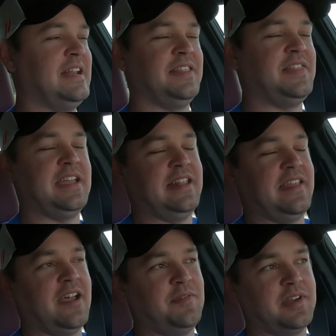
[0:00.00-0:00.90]
think
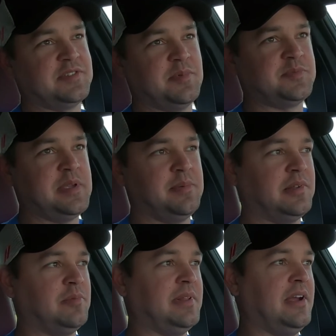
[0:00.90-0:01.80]
anything of it because most people
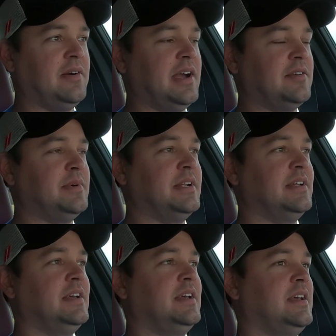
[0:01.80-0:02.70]
don't play around, but
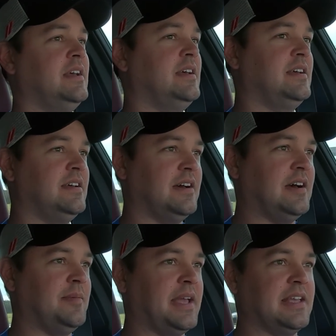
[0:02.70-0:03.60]

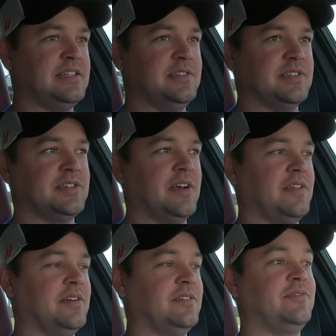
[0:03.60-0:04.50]
I guess he just saw
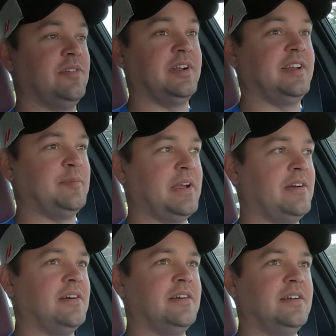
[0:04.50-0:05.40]
the front end of my
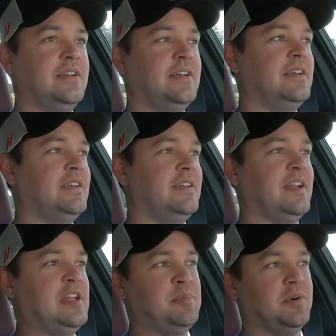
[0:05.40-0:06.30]
car
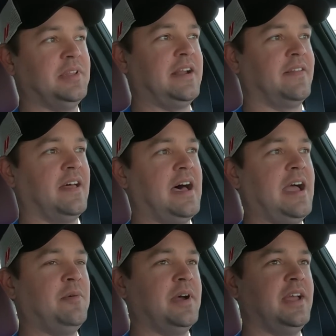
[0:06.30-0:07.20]
and he pulled out on the
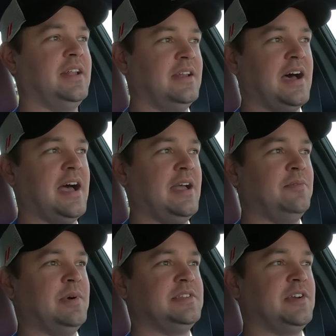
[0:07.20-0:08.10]
highway, and I
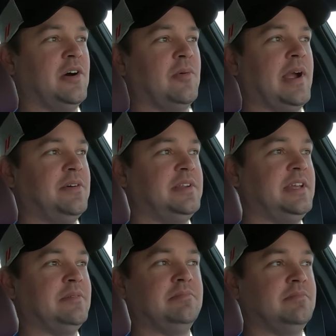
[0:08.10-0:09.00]
went to go around
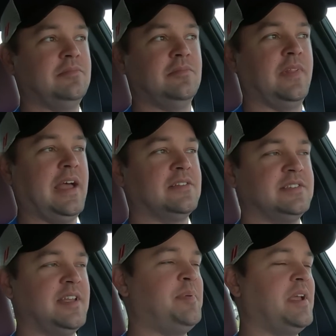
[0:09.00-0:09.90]
him without
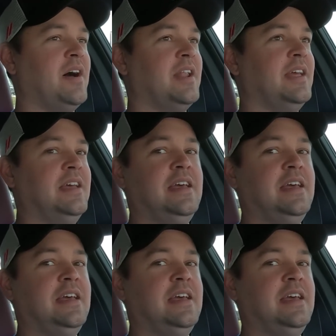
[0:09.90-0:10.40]
stepping on it,